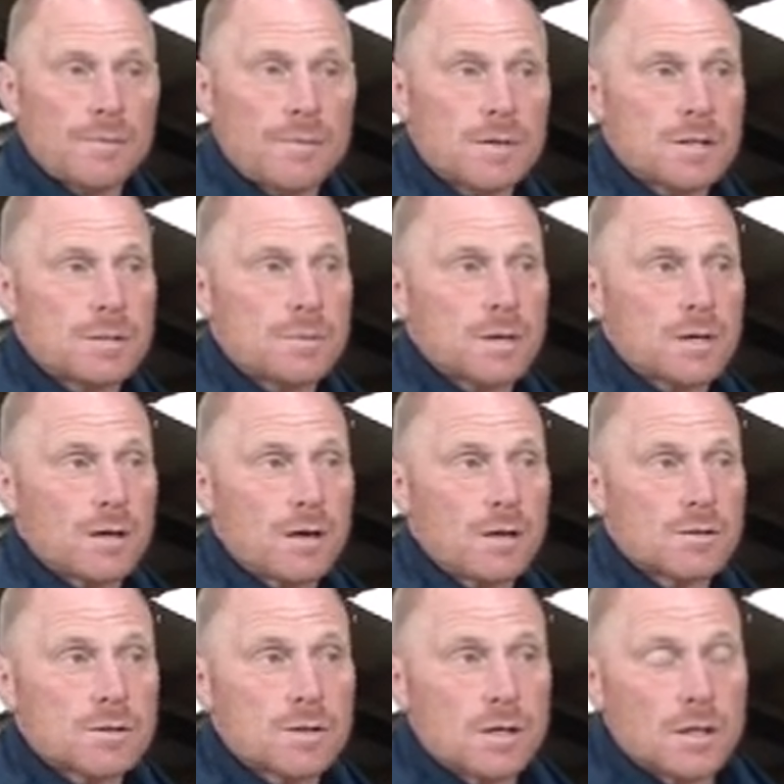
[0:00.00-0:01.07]
This is
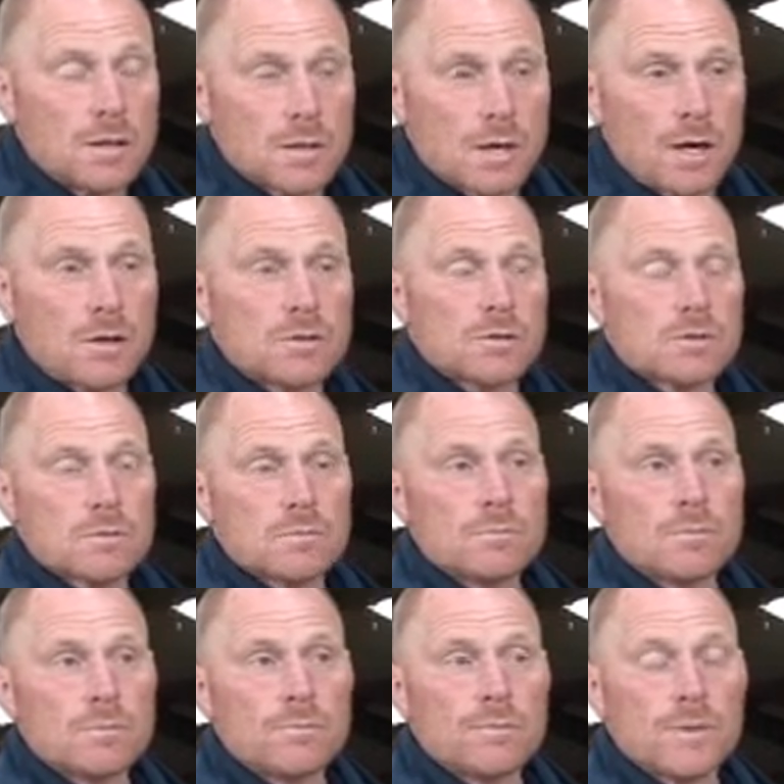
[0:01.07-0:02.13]
because the cows,
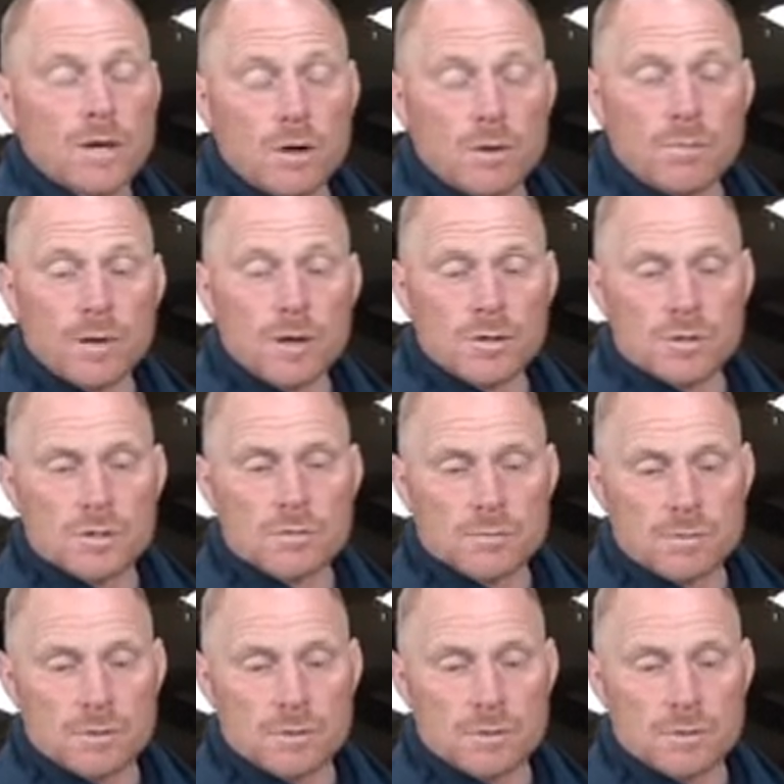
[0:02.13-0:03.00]
the whole bunch,